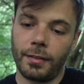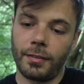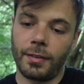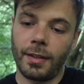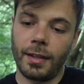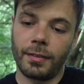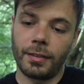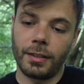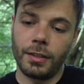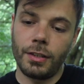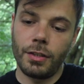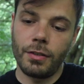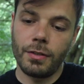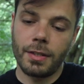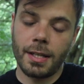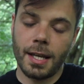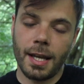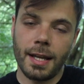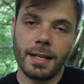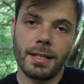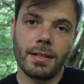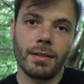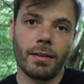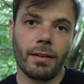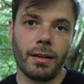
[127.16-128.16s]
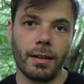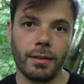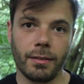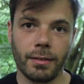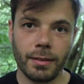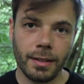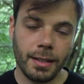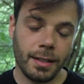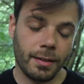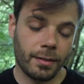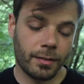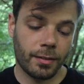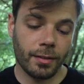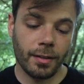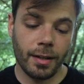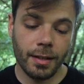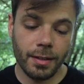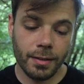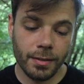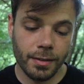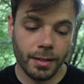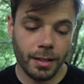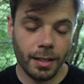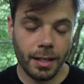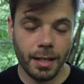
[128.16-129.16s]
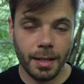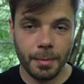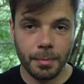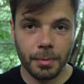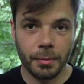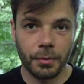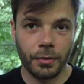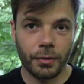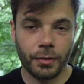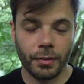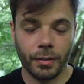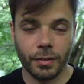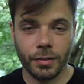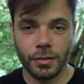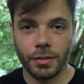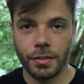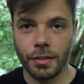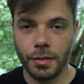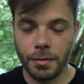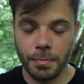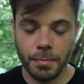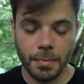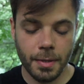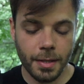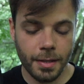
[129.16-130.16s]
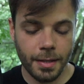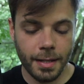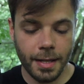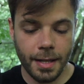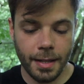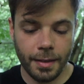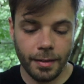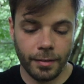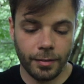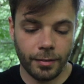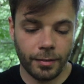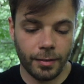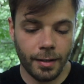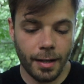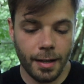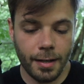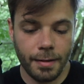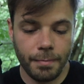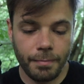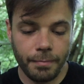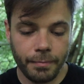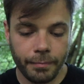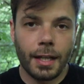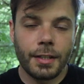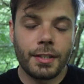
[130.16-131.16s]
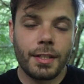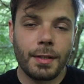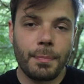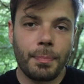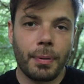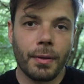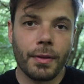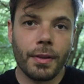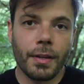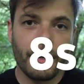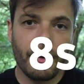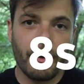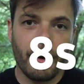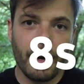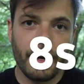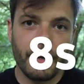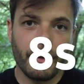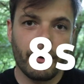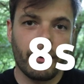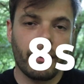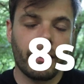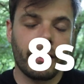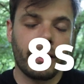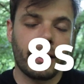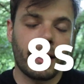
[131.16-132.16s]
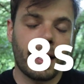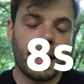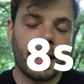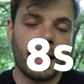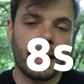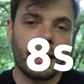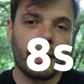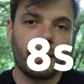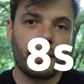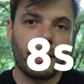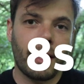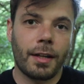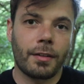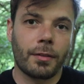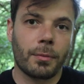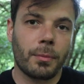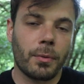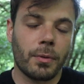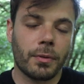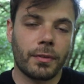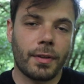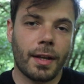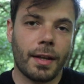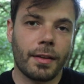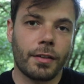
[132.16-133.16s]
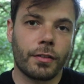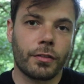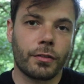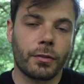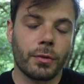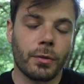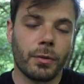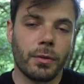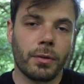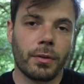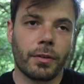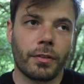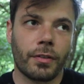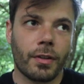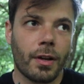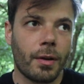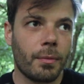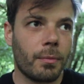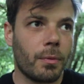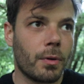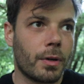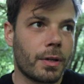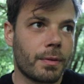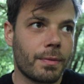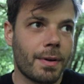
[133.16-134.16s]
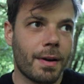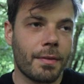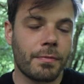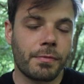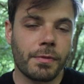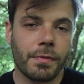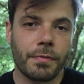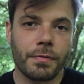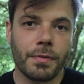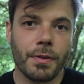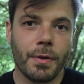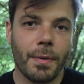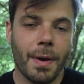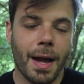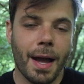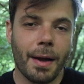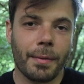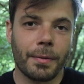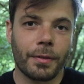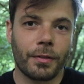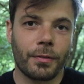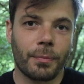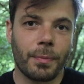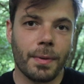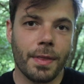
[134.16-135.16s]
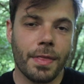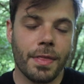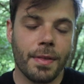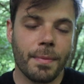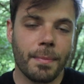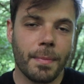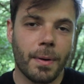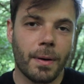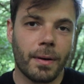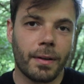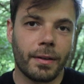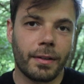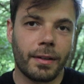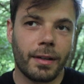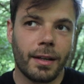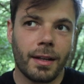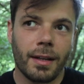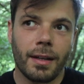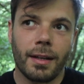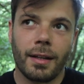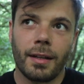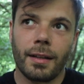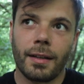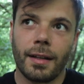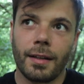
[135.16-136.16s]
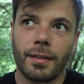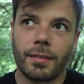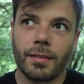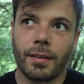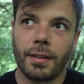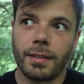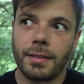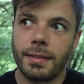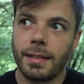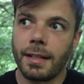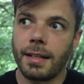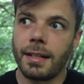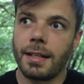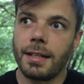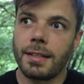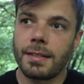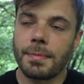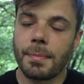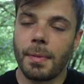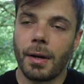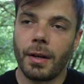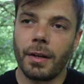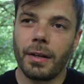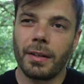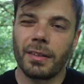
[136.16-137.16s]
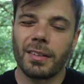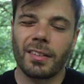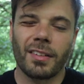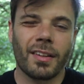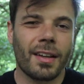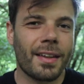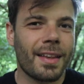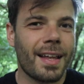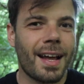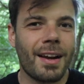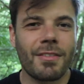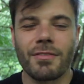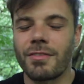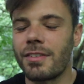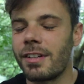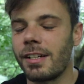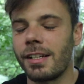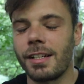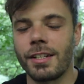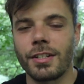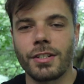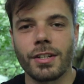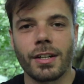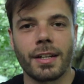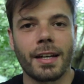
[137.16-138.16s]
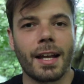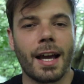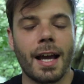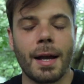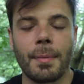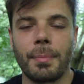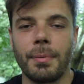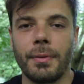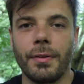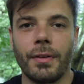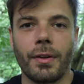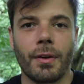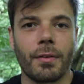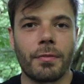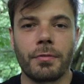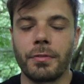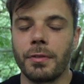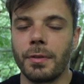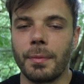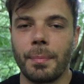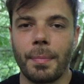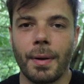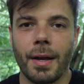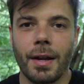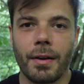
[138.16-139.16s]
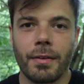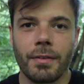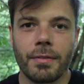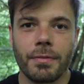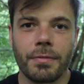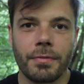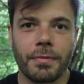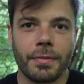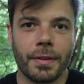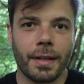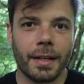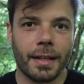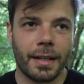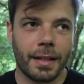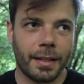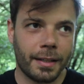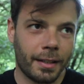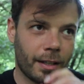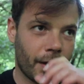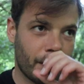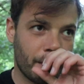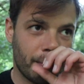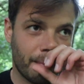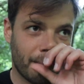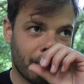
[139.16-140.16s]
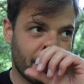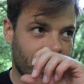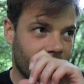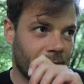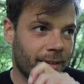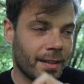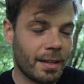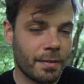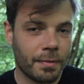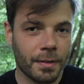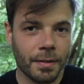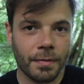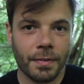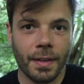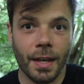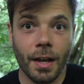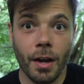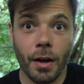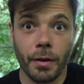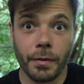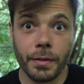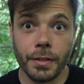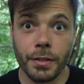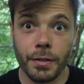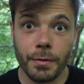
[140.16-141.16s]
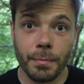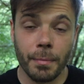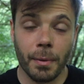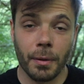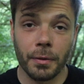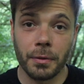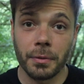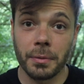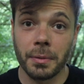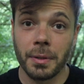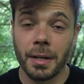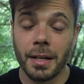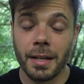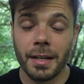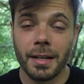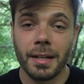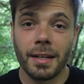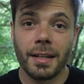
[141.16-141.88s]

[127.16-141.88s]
it says a UK 9 on the inside on the label, so I assume they're the same. I actually put the 9 on, and as I walked out the store, I started walking around for a few hours with them on. They started digging into my heel, and I was like, that really shouldn't happen, not for a pair of Lone Peaks. Even if they are a new model,